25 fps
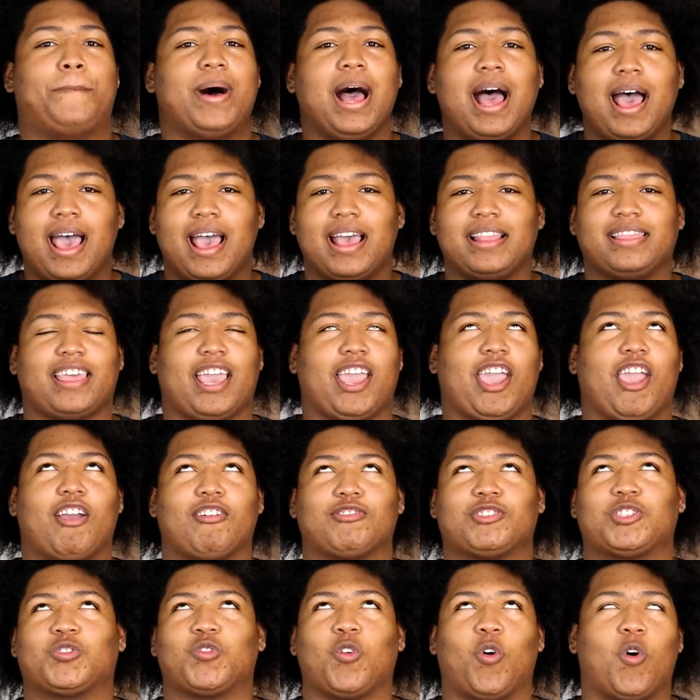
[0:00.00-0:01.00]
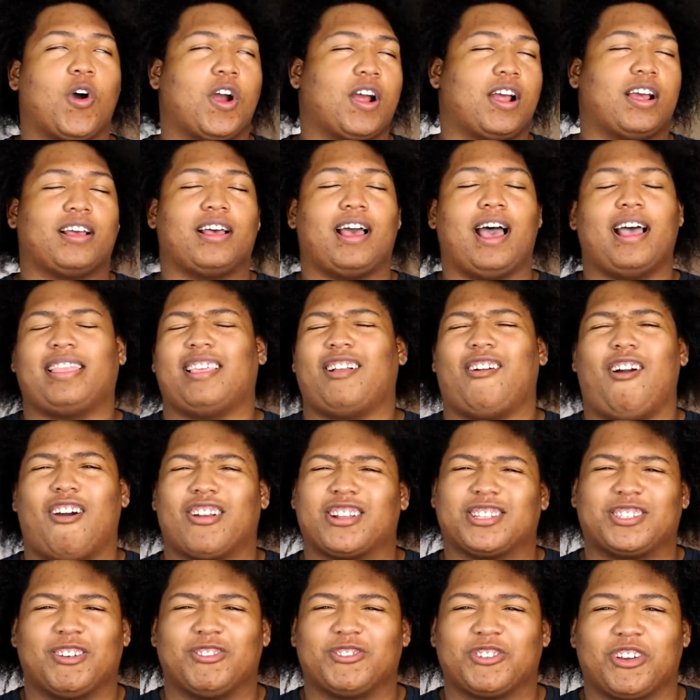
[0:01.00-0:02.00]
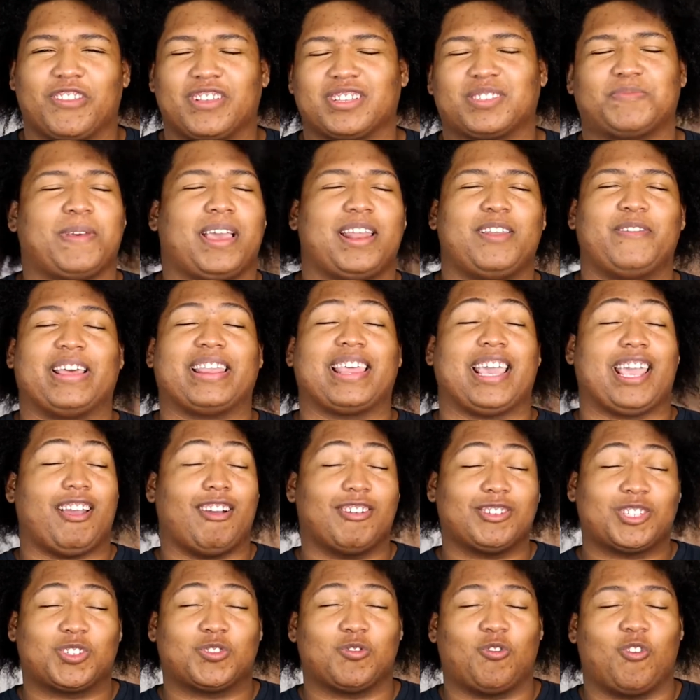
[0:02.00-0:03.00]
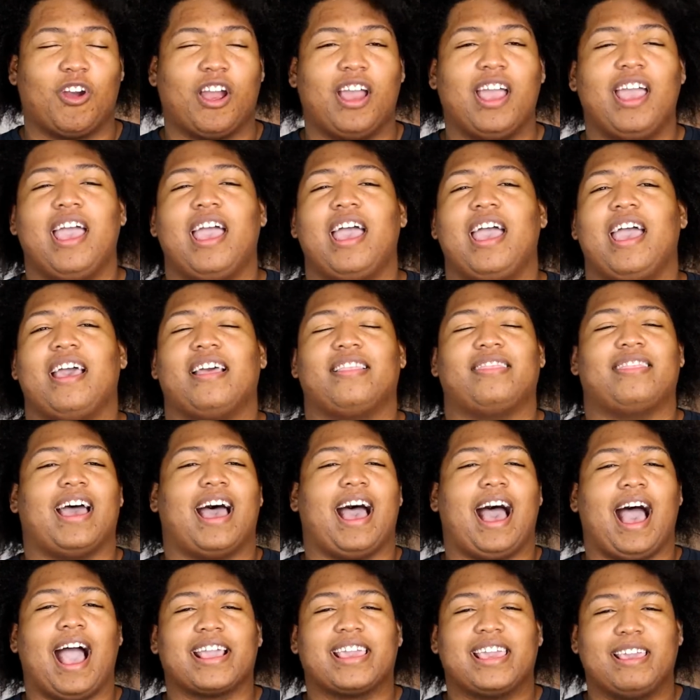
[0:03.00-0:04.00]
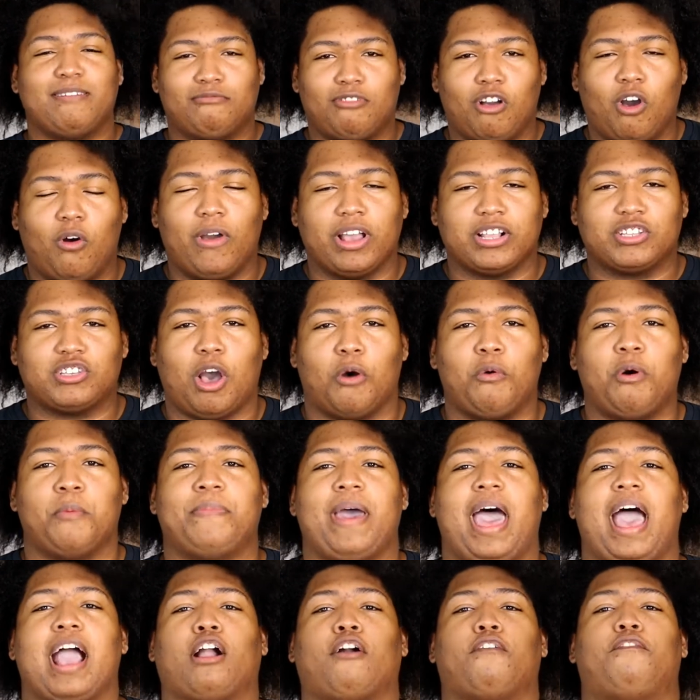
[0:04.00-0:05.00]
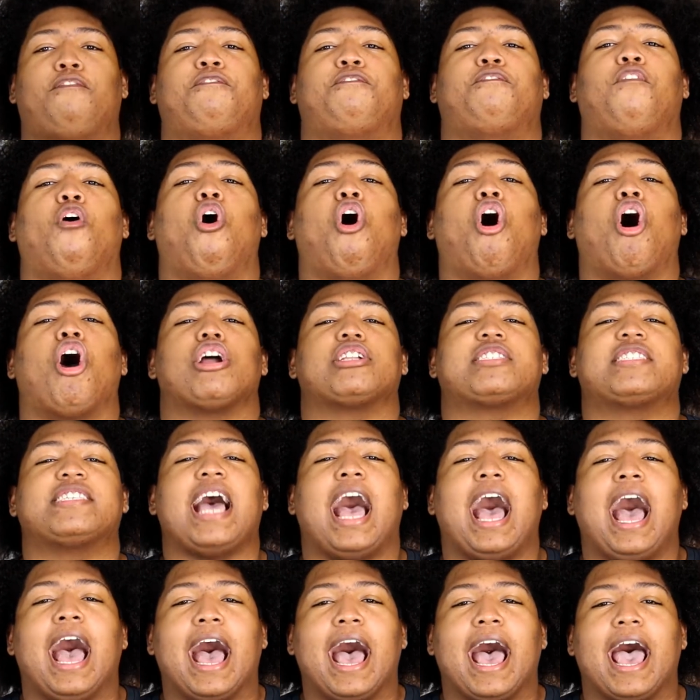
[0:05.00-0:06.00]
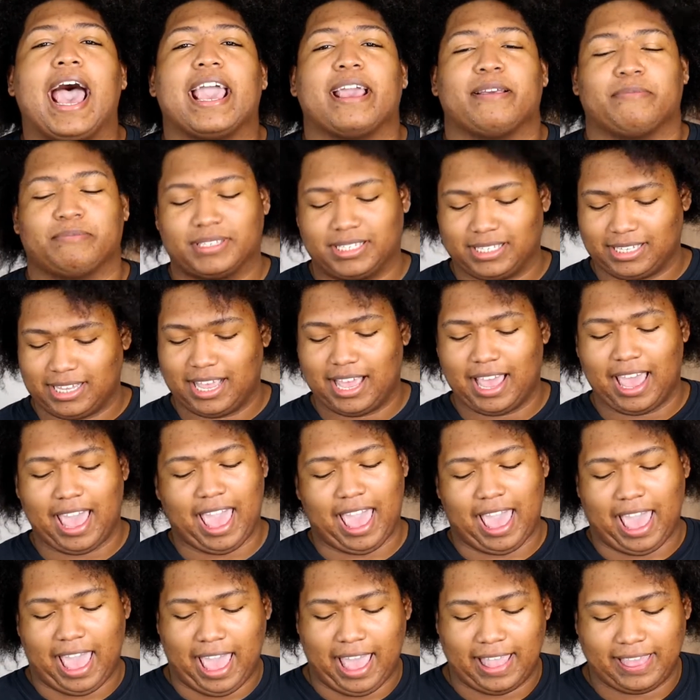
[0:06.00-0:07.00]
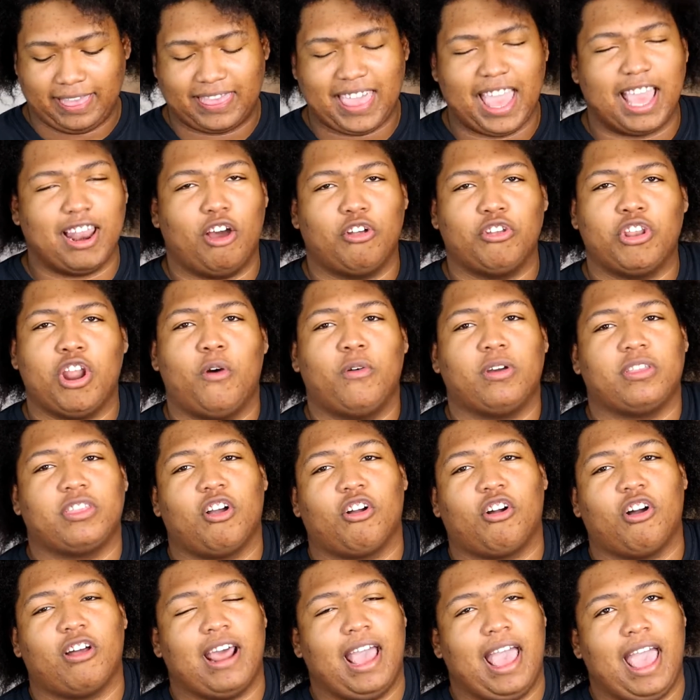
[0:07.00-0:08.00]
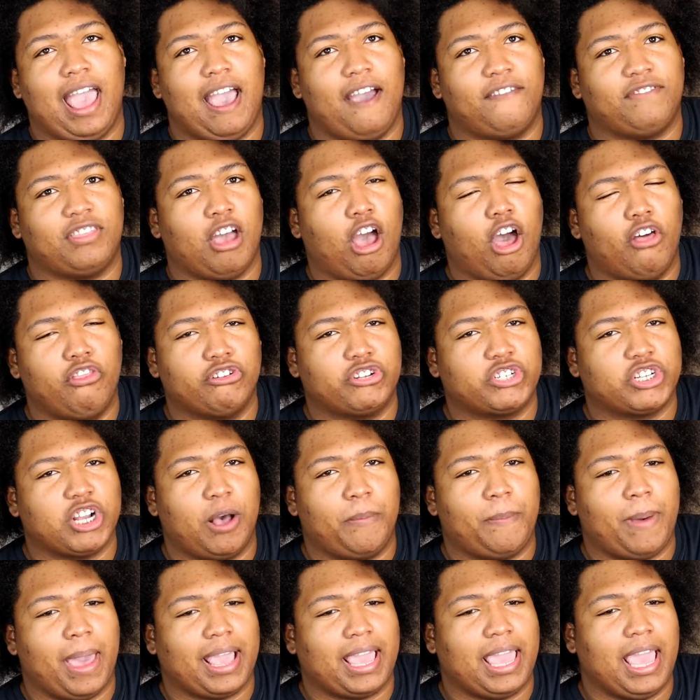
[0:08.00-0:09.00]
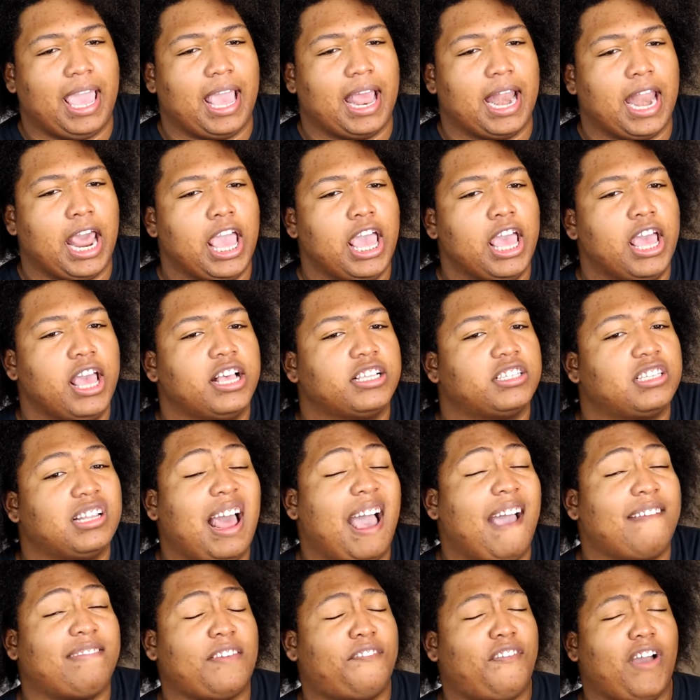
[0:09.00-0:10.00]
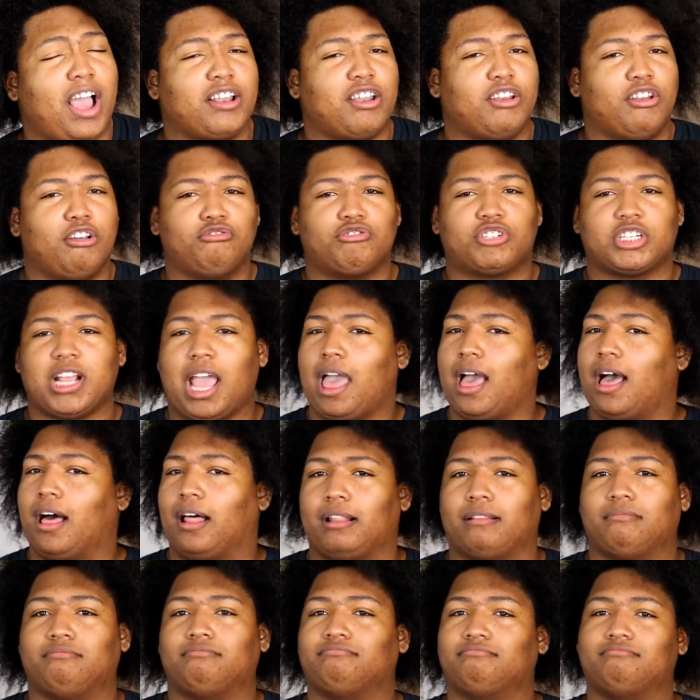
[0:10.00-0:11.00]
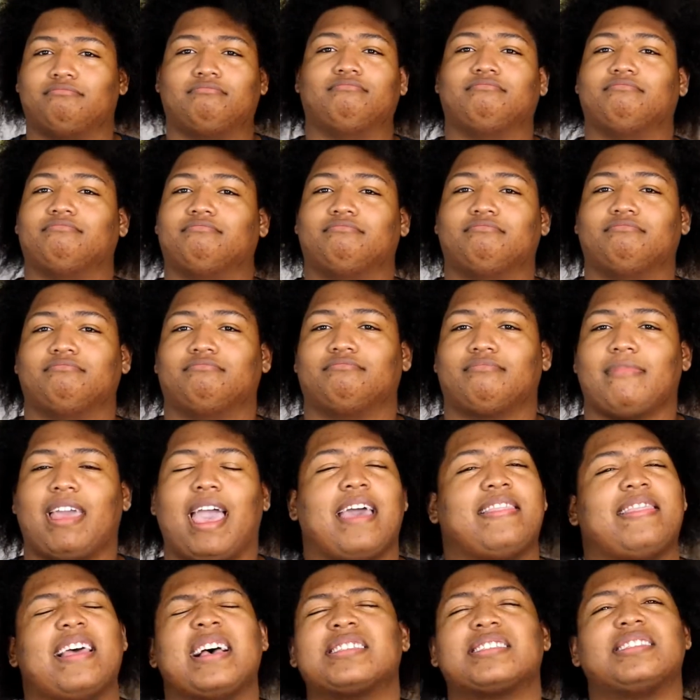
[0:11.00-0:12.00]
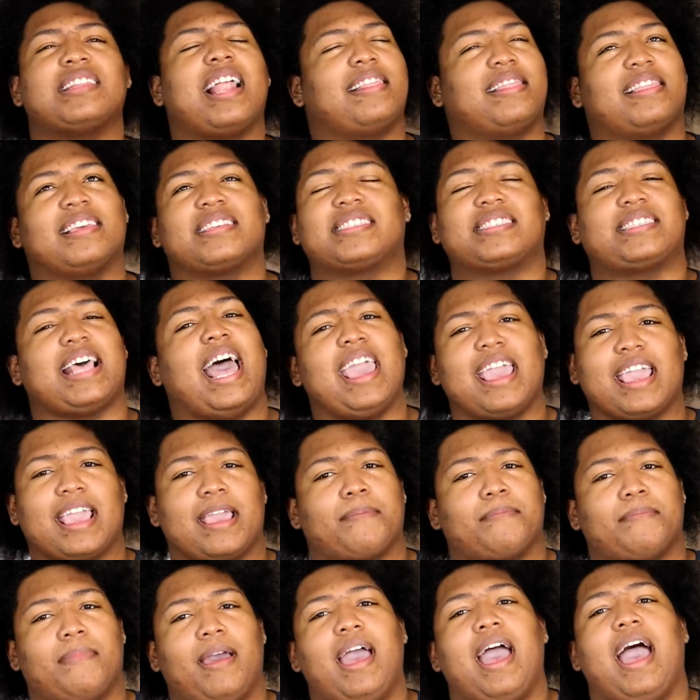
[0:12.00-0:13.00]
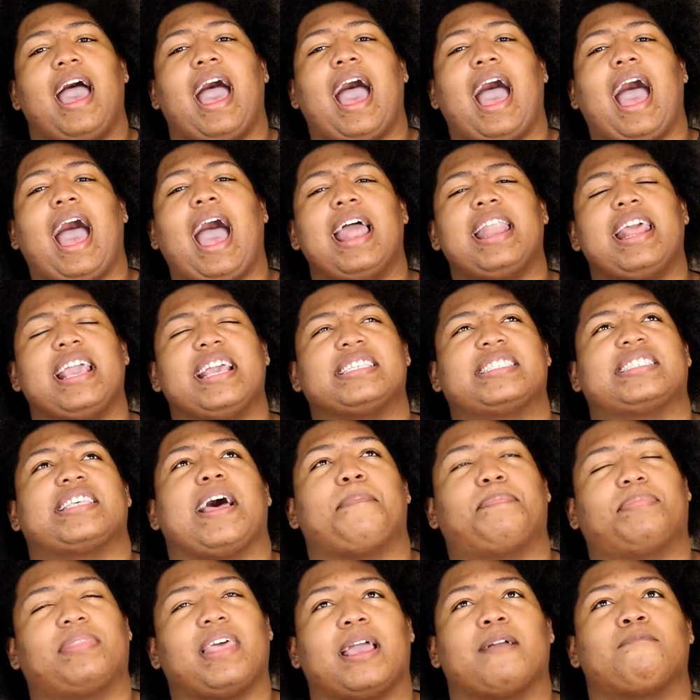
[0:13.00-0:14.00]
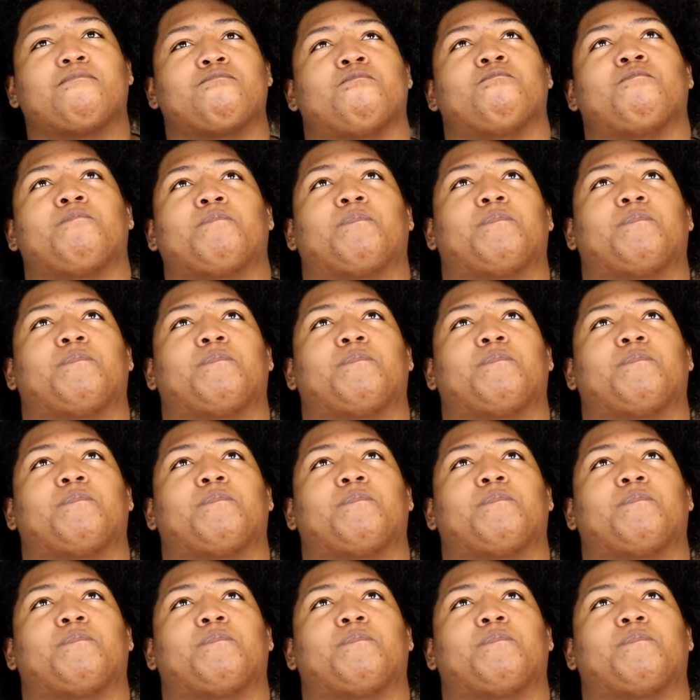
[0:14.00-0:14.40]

But the hair store, I think I already told y'all this, but anyway, the hair store that I keep going to, I went back 4 times. And they don't know when they're gonna have the other gel back in. So they have to find a new gel. And that's not the same. I need something.